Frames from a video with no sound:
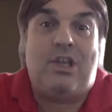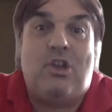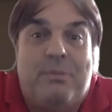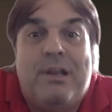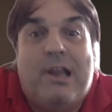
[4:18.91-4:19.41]

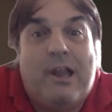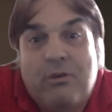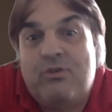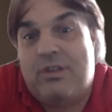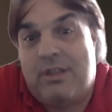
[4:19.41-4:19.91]
Could be
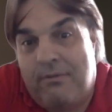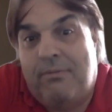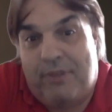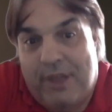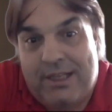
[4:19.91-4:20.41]
loads of
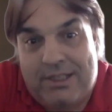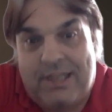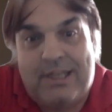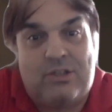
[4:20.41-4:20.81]
different things and